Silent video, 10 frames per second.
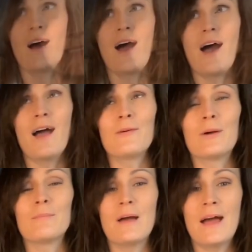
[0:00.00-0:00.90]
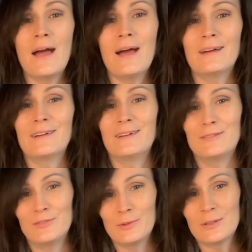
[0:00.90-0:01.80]
I went back and
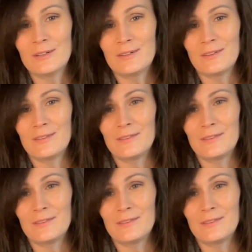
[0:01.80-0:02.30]
forth